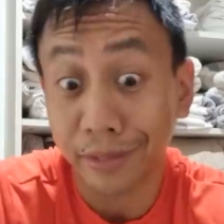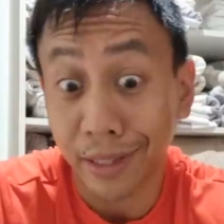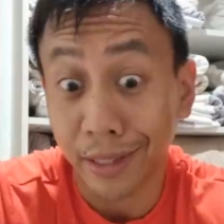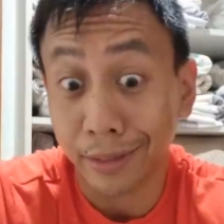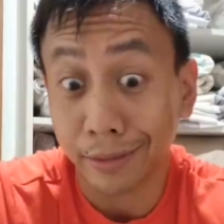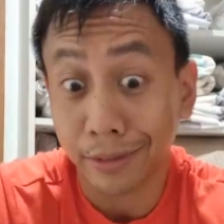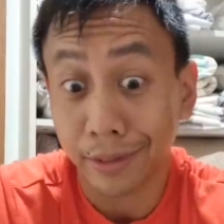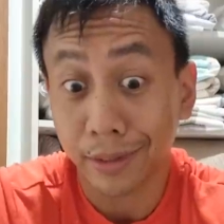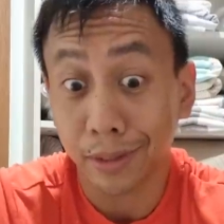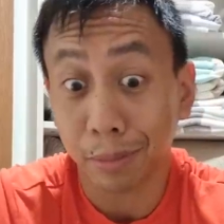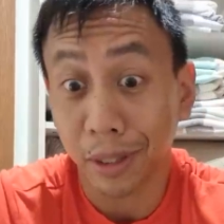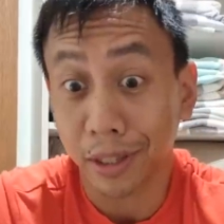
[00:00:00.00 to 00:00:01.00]
five,
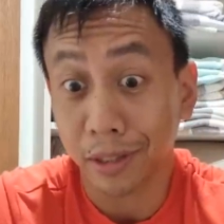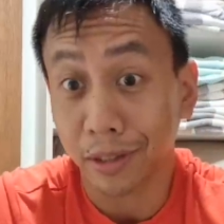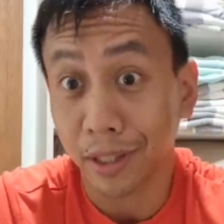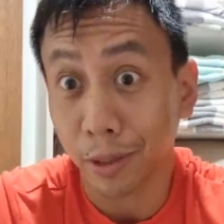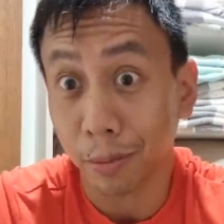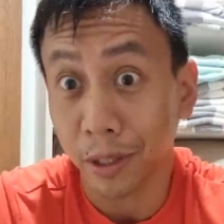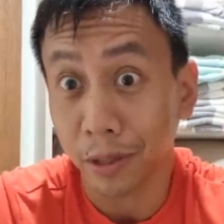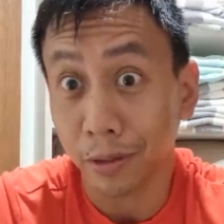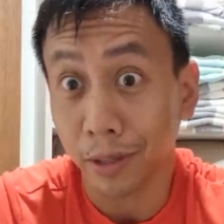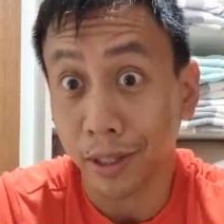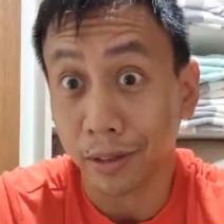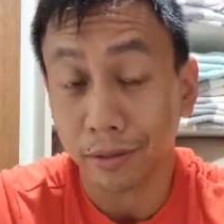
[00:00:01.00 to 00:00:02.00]
depending on how many you
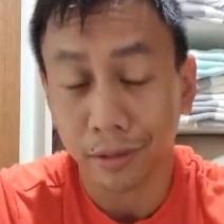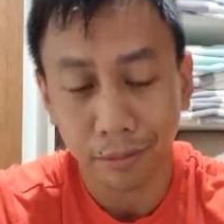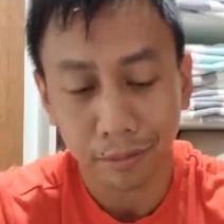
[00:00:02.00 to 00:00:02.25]
have.